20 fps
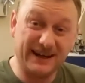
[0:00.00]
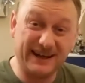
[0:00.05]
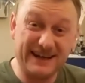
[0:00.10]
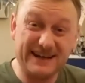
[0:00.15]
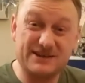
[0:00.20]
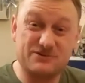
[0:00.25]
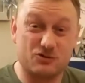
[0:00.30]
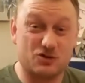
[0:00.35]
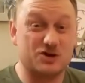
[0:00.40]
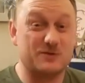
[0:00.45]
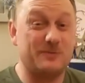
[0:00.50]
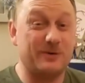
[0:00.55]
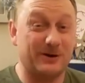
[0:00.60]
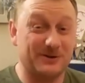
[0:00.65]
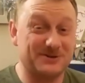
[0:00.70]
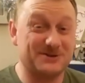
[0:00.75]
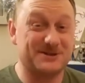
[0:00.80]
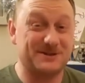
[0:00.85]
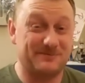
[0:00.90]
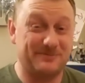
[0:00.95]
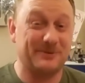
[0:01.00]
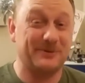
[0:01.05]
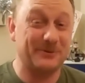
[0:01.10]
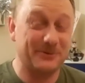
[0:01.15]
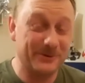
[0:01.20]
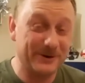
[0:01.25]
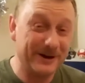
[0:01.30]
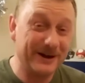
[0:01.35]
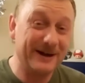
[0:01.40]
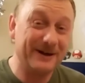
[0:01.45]
He's
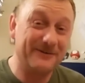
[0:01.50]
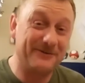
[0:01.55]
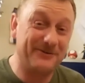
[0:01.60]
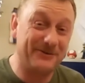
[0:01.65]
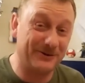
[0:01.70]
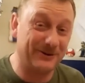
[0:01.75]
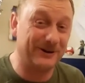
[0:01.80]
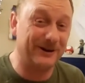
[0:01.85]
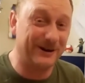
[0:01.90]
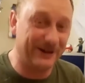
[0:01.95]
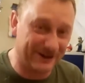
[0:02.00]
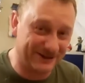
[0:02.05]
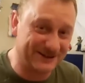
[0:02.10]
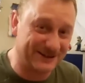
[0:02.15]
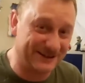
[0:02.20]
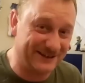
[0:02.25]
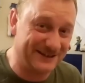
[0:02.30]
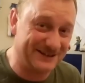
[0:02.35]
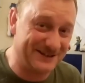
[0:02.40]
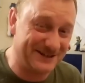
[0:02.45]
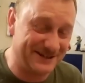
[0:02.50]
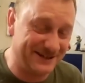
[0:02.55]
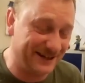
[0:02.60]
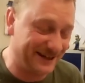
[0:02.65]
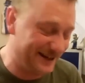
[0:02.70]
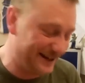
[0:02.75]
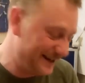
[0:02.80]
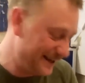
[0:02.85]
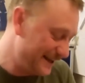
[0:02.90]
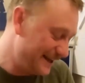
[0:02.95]
responsible for a lot of this
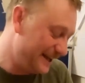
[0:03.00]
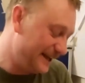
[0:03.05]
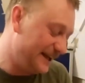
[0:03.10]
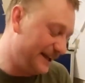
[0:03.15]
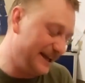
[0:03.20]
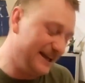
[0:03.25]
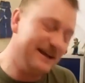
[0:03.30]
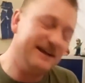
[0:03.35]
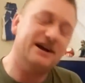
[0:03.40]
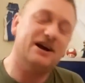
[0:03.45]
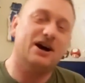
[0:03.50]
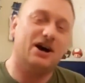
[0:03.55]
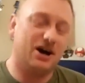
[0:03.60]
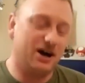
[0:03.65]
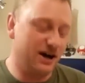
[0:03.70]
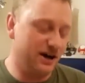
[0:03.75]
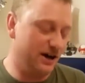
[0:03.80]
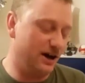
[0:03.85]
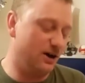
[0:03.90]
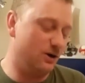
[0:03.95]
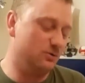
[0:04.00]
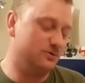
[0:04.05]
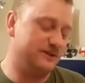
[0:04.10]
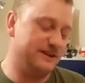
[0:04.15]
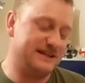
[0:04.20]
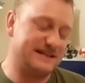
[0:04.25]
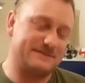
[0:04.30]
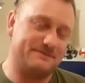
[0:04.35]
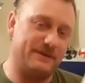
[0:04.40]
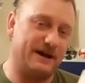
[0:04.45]
shit. I
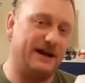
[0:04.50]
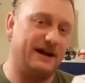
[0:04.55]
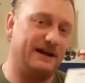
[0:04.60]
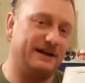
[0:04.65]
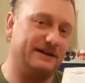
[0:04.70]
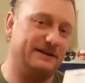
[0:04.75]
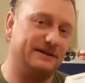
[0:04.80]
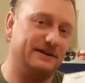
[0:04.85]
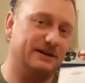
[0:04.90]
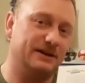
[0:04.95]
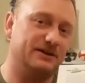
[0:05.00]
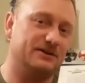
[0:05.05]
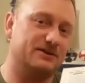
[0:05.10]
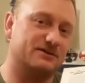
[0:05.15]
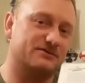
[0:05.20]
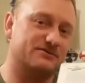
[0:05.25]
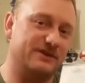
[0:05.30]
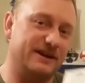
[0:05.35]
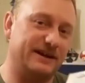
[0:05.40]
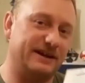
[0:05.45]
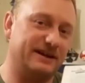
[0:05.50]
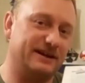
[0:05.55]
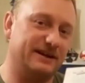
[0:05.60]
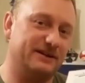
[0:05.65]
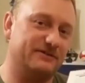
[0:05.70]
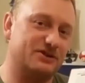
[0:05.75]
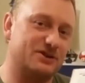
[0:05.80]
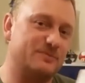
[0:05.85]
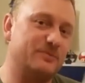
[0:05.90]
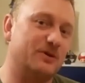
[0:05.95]
hold this man
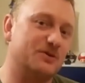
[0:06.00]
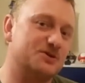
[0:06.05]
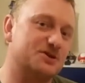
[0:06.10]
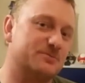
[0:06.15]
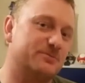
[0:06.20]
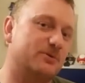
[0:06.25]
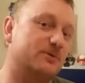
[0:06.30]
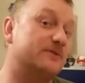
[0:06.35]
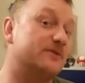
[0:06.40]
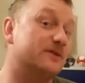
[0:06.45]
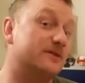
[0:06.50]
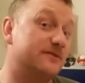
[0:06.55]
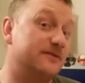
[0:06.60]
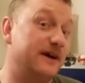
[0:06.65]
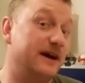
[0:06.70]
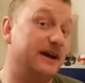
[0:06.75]
directly responsible for the